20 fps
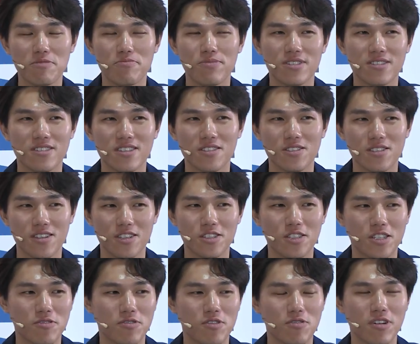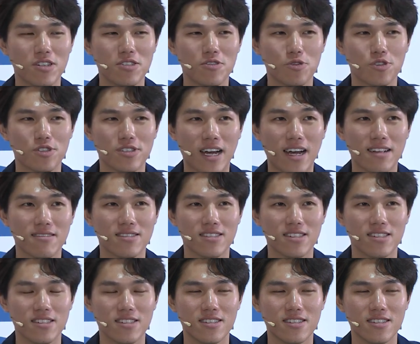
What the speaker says: businesses, if you want to start,